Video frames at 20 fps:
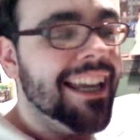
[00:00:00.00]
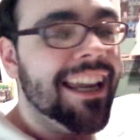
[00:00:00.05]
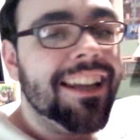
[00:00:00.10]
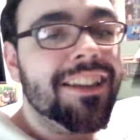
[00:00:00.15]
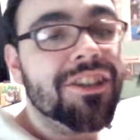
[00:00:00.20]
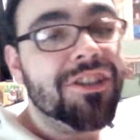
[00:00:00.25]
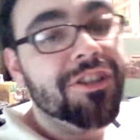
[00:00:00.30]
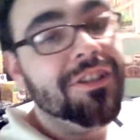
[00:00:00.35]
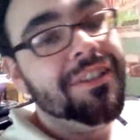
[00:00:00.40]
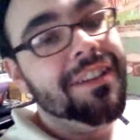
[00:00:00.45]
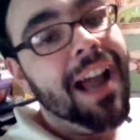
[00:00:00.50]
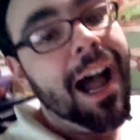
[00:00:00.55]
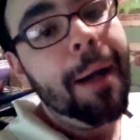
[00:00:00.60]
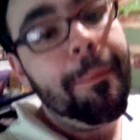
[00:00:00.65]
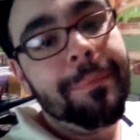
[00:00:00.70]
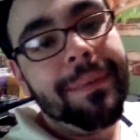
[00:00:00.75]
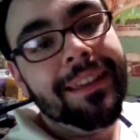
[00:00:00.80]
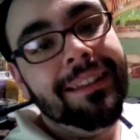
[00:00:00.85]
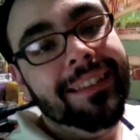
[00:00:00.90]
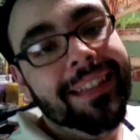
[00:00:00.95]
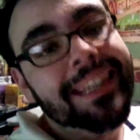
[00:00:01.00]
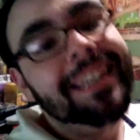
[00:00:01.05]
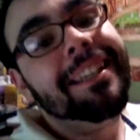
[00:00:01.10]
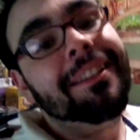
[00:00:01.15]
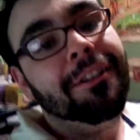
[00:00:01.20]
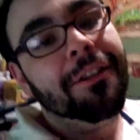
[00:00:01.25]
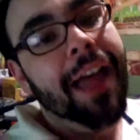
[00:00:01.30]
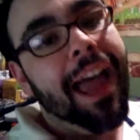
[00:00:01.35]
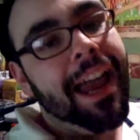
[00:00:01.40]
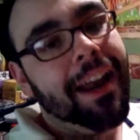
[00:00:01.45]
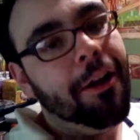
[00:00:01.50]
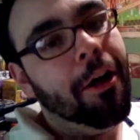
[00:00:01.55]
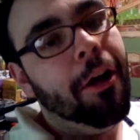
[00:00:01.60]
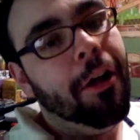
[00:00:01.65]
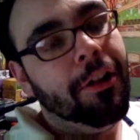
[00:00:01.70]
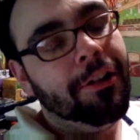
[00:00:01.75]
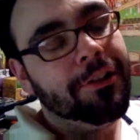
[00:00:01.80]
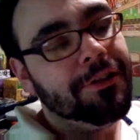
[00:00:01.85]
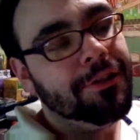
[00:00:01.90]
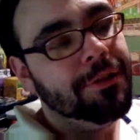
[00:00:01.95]
It should not be legal at
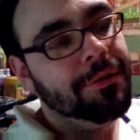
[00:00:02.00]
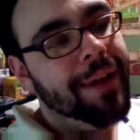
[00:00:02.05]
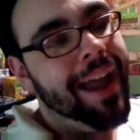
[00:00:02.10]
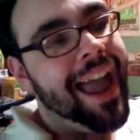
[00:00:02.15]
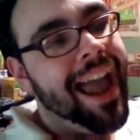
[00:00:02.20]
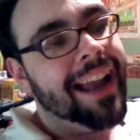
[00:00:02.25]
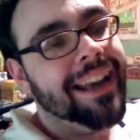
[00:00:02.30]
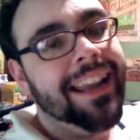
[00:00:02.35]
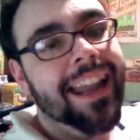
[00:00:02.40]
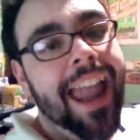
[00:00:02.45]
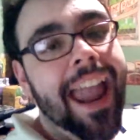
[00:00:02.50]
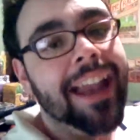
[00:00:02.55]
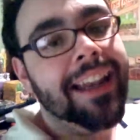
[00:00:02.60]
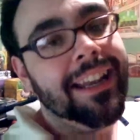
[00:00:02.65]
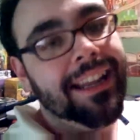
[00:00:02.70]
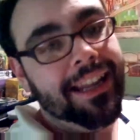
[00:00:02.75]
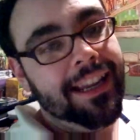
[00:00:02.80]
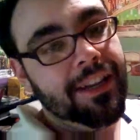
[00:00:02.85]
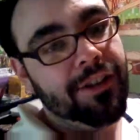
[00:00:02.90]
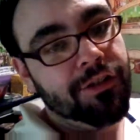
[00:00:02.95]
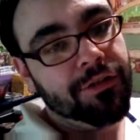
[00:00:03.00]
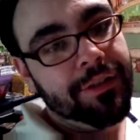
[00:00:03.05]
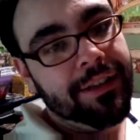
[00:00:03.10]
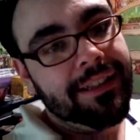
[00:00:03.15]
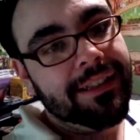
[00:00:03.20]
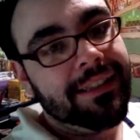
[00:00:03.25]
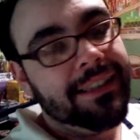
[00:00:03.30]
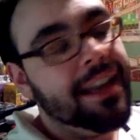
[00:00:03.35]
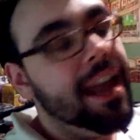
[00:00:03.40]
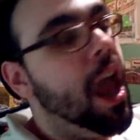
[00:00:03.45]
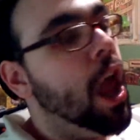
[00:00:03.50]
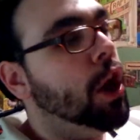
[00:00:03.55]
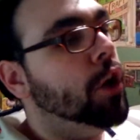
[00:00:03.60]
all to add any interest